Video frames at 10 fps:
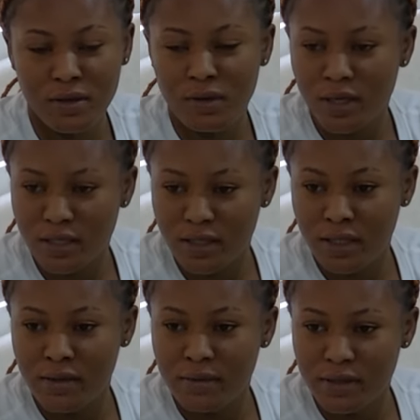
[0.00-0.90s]
You let
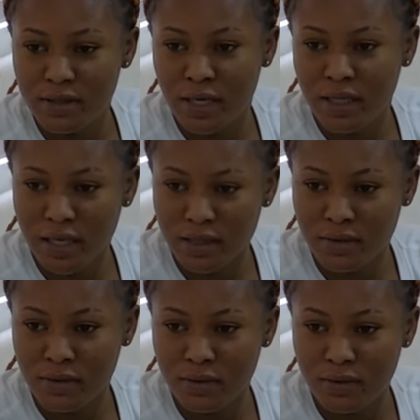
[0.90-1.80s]
enemies get us.
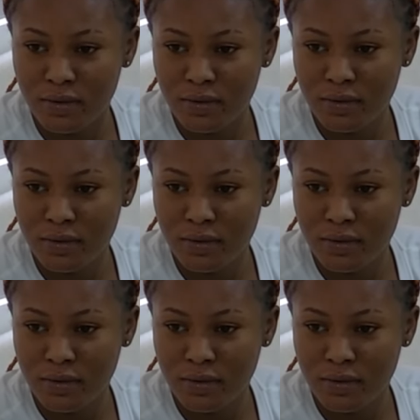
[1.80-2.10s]
Oh.